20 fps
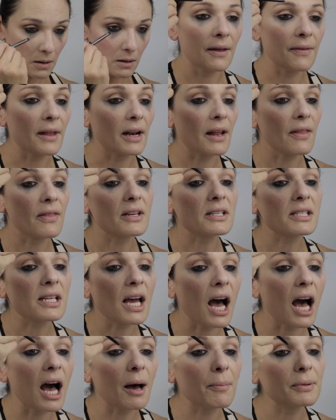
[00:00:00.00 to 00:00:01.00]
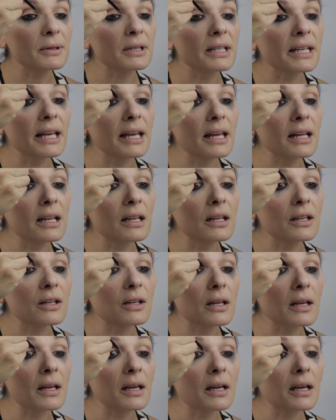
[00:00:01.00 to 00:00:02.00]
And then on the top lid,
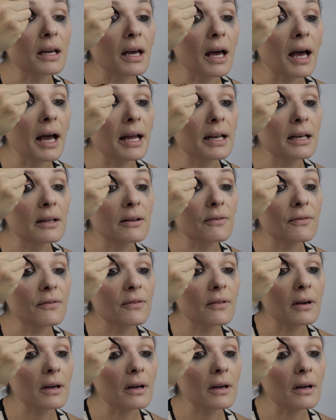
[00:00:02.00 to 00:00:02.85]
it kind of